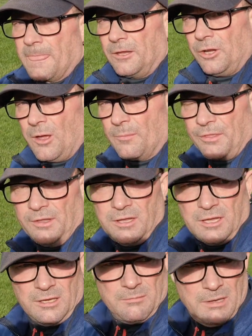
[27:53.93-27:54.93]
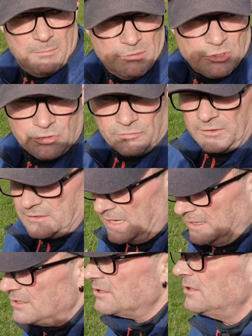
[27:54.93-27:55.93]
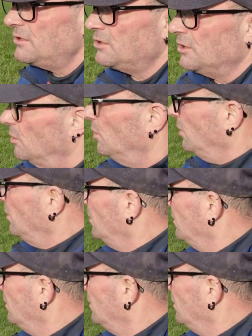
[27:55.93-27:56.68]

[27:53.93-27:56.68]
You know, I'm thinking it may be just for tents this, you know,